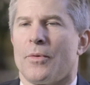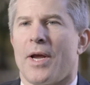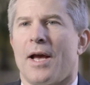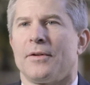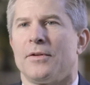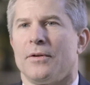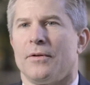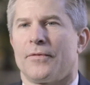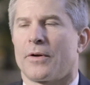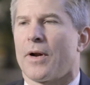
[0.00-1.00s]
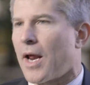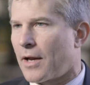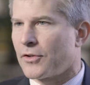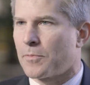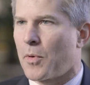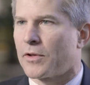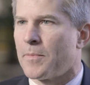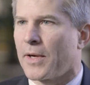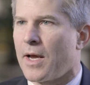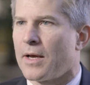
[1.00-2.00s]
we had to figure out how to support the
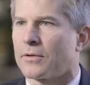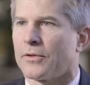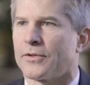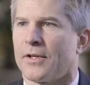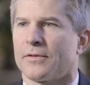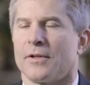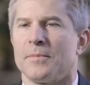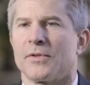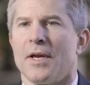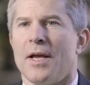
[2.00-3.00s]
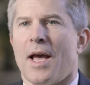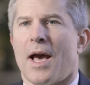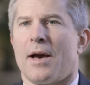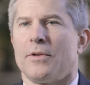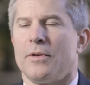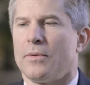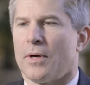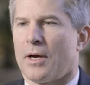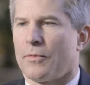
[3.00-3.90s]
mechanical systems, how to